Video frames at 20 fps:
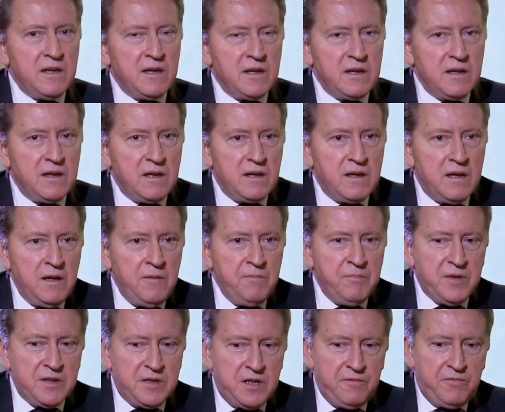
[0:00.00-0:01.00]
uh,
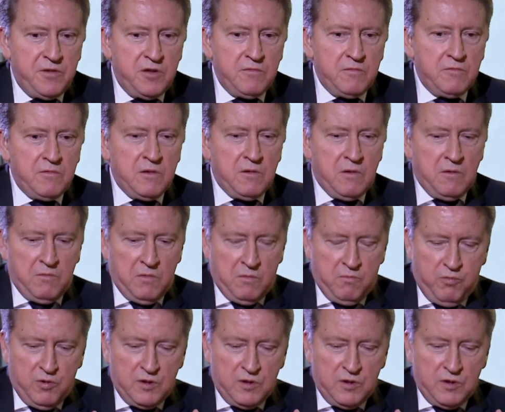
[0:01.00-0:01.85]
but if you uh,